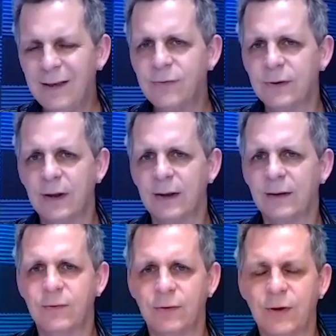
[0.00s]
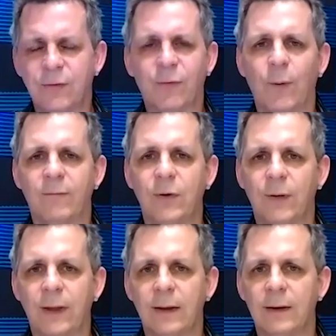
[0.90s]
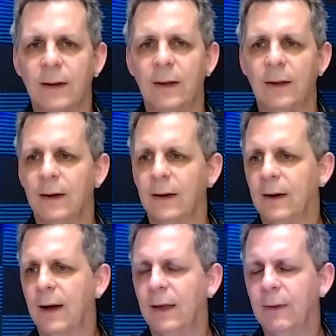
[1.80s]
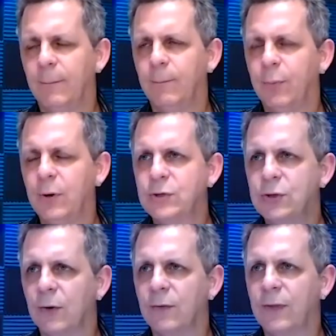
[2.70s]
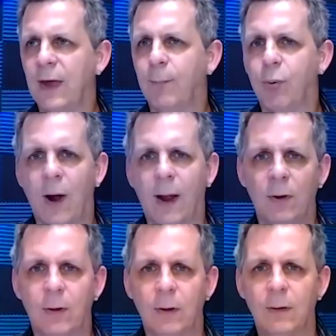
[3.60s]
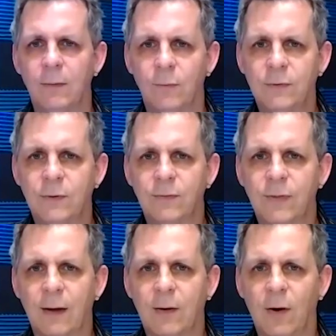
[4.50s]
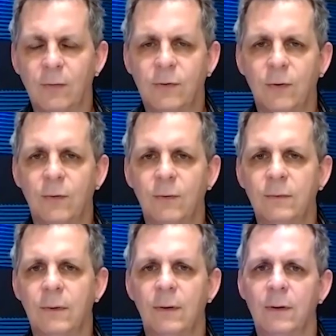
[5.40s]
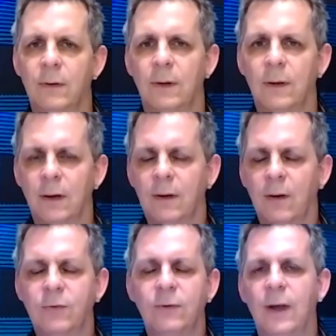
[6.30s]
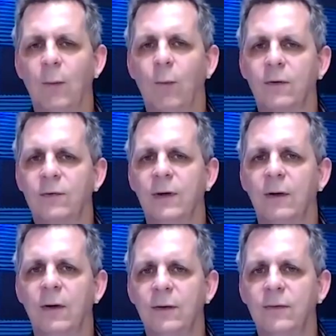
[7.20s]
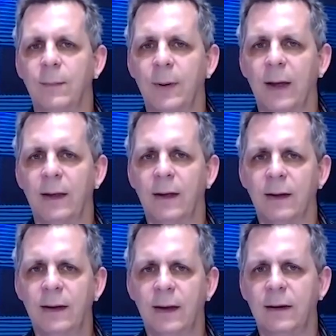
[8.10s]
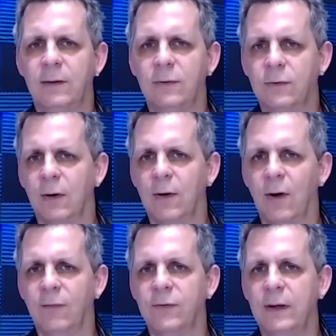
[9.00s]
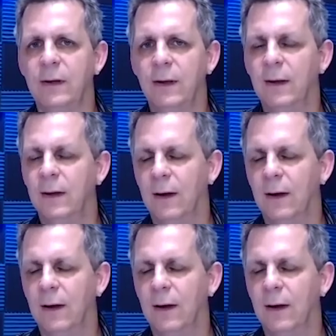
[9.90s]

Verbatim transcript: it is it's a different way of doing it. Uh, I, am pretty sure that Primal, which is that cartoon uh, Cartoon Network series by uh, Genndy Tartakovsky